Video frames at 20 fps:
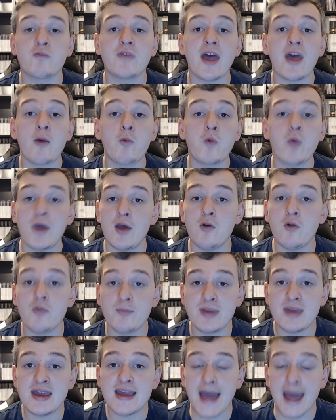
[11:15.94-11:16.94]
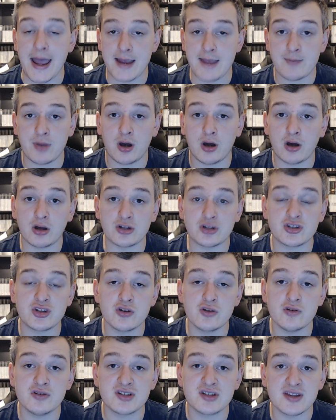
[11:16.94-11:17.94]
There will be a
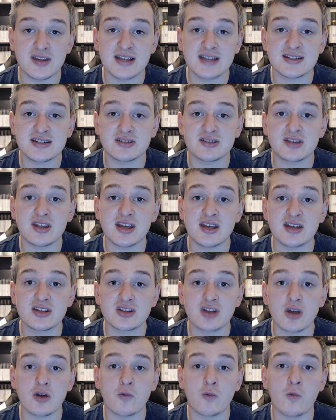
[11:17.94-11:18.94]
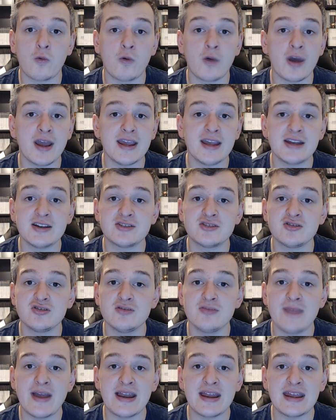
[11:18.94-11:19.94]
part 2 to this, as there's way
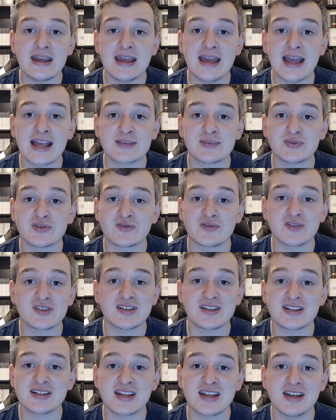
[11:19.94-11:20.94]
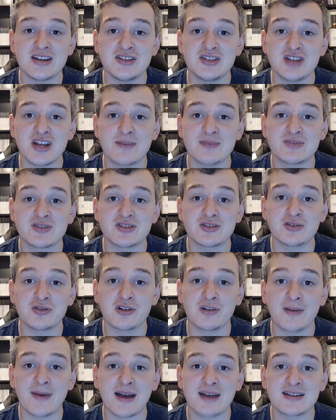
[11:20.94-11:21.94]
too many Xbox 360 hidden gems to
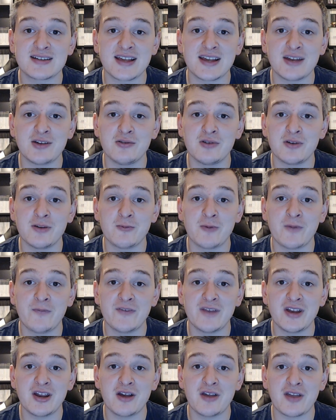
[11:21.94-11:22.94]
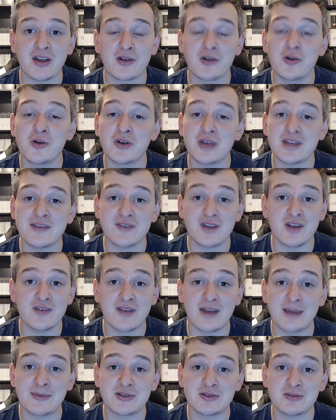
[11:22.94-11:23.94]
talk about to get it all in one video. There could
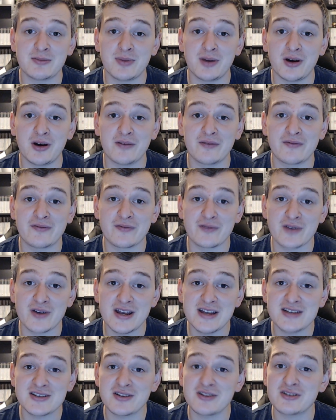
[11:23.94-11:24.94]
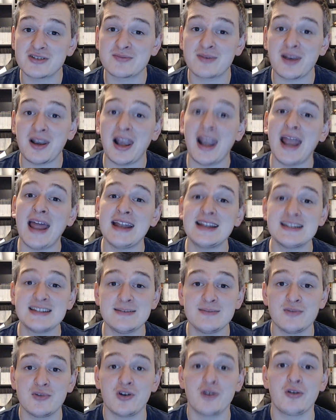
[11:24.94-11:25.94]
even overlap into a part 3, so there's
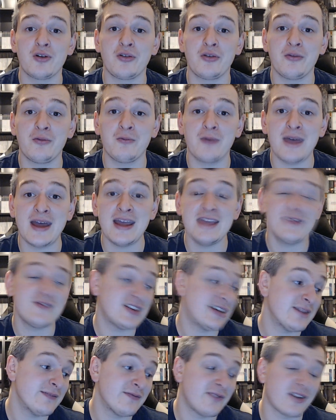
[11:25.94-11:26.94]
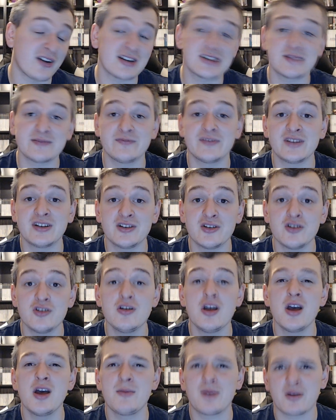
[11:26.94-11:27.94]
plenty more on the way if you didn't find something
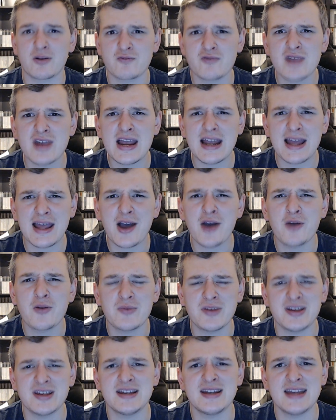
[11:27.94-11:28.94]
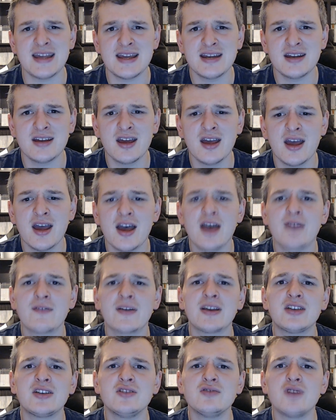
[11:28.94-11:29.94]
new, but I really hope that you did.
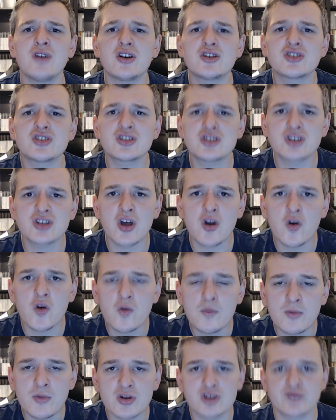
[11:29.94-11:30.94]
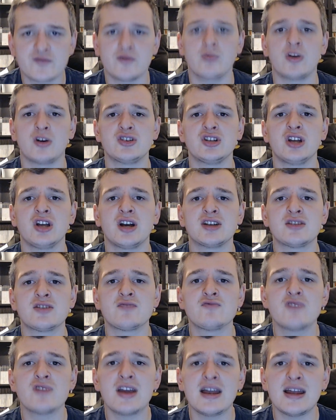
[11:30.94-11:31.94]
Thank you so much for watching,
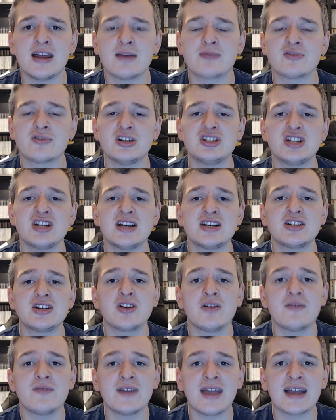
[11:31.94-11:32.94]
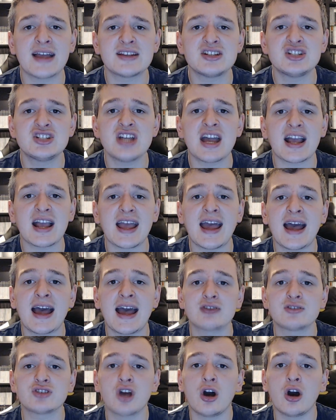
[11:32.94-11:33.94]
guys. I really appreciate it. Don't forget to check
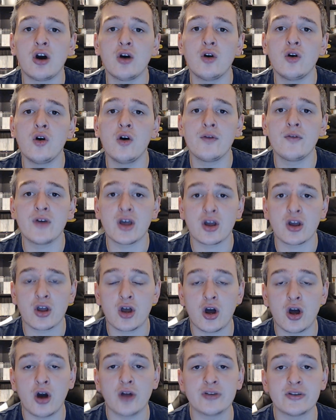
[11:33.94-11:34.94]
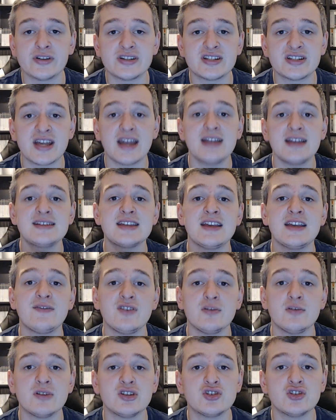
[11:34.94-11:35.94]
out our other content
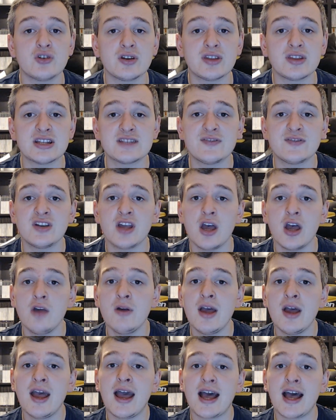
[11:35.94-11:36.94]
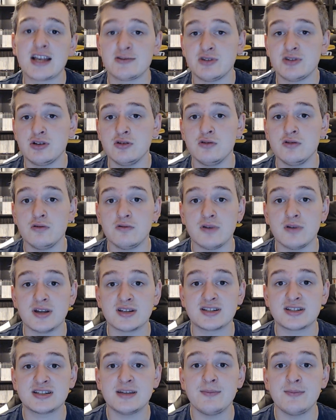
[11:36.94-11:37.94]
if you enjoyed this video, as we
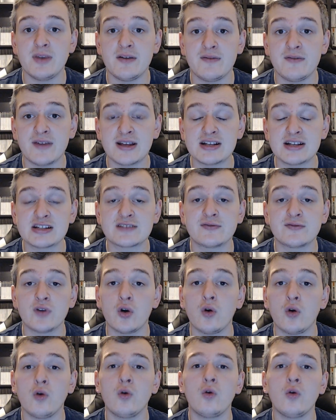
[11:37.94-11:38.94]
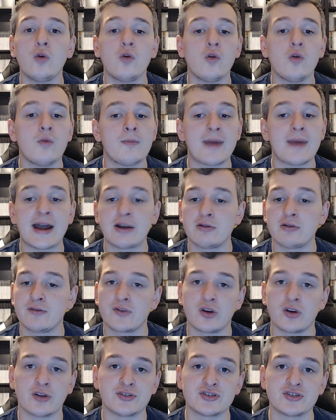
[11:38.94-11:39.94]
do similar things for all
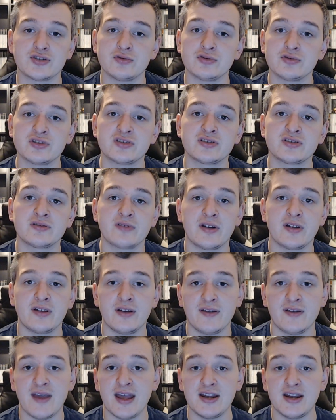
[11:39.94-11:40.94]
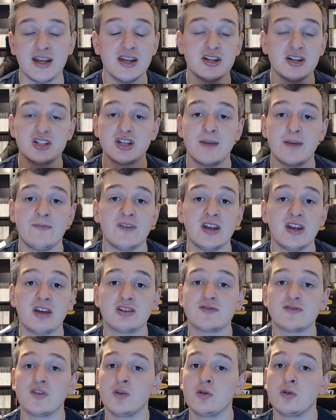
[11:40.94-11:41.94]
manner of consoles, hidden gem
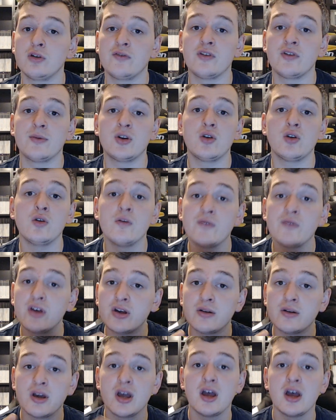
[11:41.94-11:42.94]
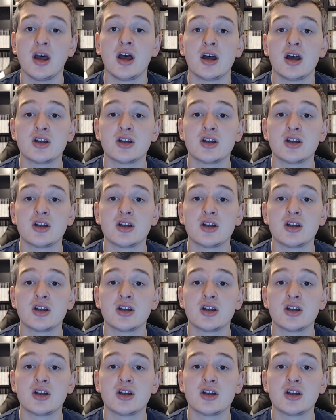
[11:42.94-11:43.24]
videos for all of them, and other